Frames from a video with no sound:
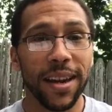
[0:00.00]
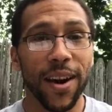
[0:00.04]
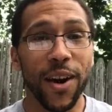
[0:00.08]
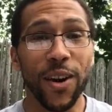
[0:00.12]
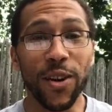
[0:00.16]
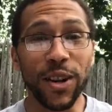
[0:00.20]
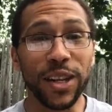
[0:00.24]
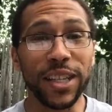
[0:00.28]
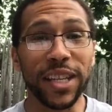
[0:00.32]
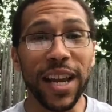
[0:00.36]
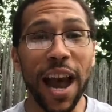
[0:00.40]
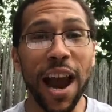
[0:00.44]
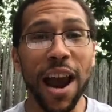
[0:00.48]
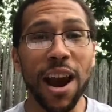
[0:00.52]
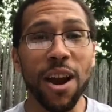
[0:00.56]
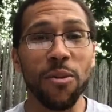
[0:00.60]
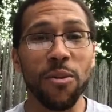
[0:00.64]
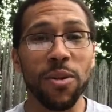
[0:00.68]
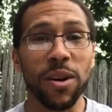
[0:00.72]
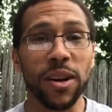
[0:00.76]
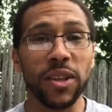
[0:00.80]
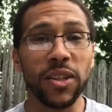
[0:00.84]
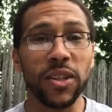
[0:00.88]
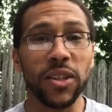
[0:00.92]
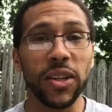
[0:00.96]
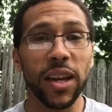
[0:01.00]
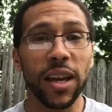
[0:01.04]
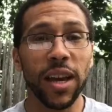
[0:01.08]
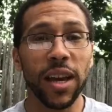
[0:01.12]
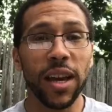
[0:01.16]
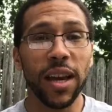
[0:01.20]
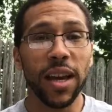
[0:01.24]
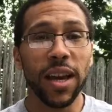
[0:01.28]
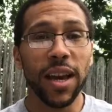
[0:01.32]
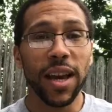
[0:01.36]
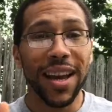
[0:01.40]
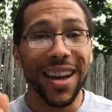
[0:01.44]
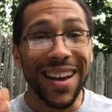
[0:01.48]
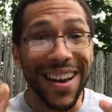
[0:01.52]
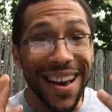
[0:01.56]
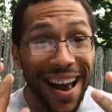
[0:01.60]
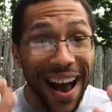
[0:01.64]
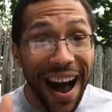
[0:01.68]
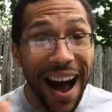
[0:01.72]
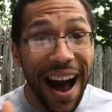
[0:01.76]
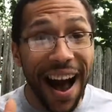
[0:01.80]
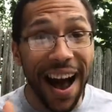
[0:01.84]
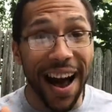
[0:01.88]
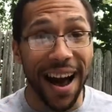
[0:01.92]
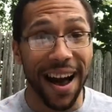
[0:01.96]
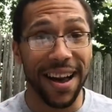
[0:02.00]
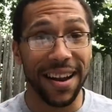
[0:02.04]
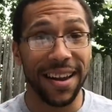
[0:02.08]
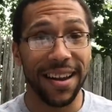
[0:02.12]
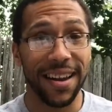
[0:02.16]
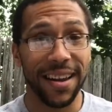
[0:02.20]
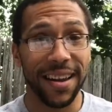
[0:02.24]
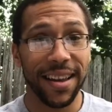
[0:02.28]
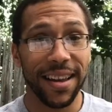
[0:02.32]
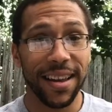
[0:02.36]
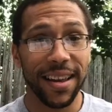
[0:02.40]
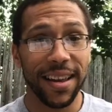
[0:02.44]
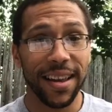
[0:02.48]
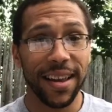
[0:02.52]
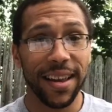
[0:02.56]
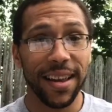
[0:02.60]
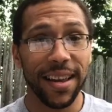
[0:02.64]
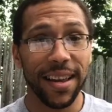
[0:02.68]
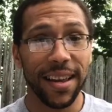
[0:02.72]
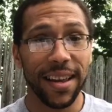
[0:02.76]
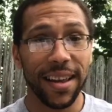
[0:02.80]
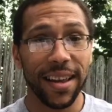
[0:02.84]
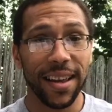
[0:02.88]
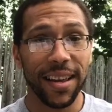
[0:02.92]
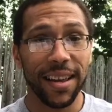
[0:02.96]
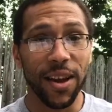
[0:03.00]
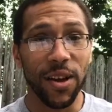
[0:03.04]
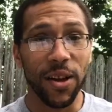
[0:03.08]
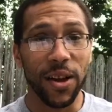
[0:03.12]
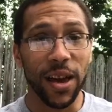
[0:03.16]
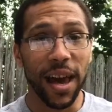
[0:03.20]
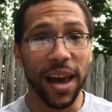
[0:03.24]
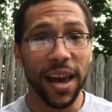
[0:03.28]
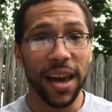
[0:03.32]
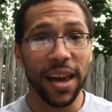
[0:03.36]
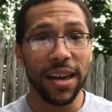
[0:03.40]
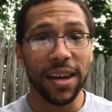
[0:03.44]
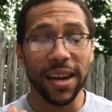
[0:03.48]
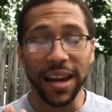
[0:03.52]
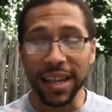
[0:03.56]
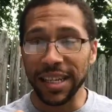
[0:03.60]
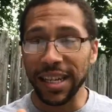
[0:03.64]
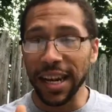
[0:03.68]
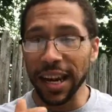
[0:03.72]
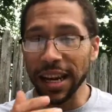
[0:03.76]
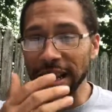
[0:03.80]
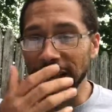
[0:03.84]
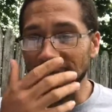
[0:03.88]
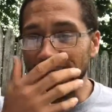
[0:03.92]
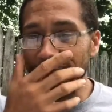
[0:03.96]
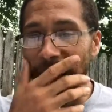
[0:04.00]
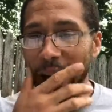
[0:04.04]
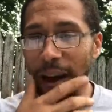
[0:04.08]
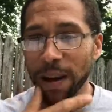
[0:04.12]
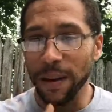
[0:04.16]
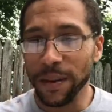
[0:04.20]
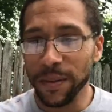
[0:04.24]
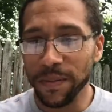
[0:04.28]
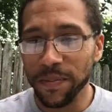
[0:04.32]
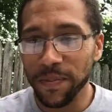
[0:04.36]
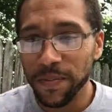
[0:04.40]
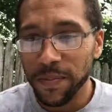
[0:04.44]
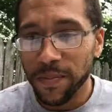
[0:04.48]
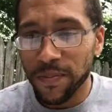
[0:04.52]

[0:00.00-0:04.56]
Her desire was God. Okay, now check this out.